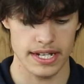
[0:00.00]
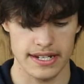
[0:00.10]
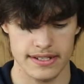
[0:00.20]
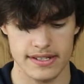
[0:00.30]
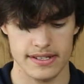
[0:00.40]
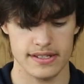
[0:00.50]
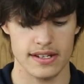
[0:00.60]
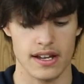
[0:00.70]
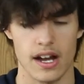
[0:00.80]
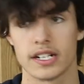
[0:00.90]
It's
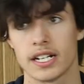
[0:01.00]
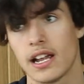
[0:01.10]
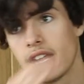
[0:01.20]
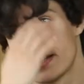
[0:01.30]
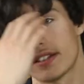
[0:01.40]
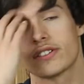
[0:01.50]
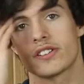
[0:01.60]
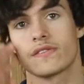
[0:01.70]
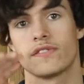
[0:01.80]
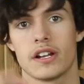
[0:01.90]
unaligned and
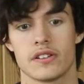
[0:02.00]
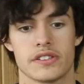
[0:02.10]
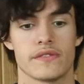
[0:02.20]
just follows